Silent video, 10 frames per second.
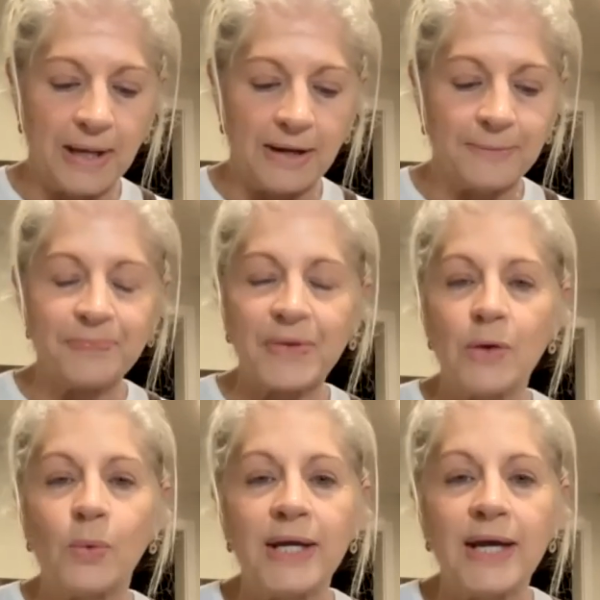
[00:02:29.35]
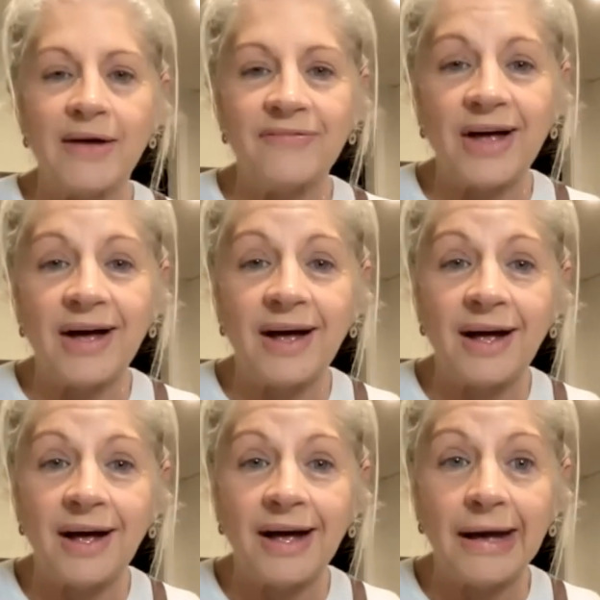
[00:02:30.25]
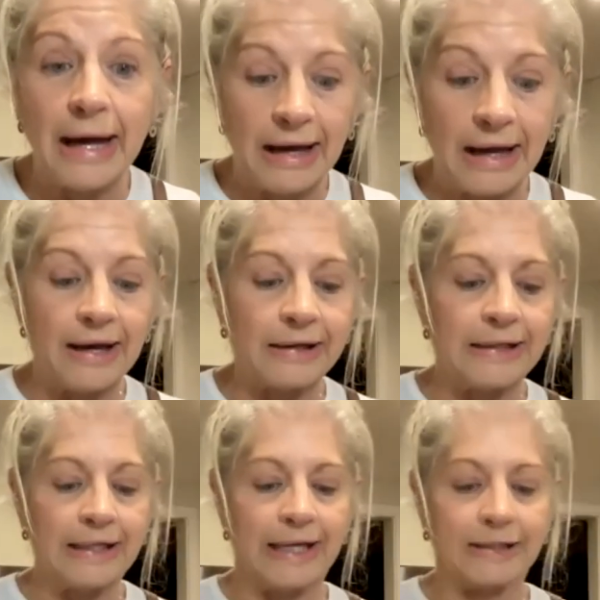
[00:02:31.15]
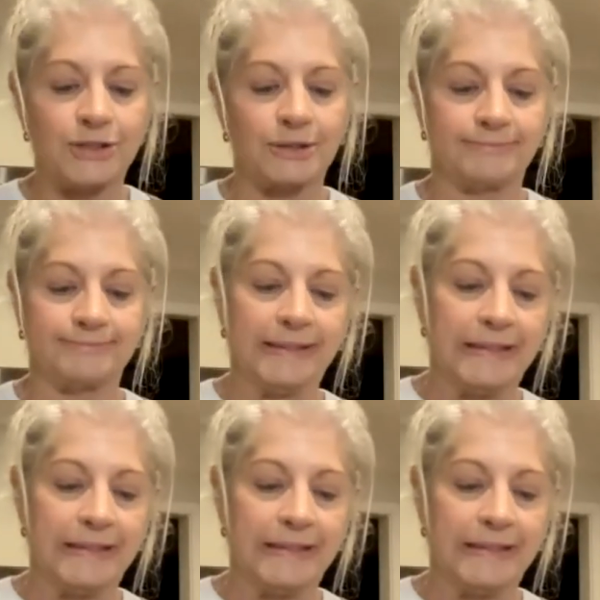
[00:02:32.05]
But we have a collection: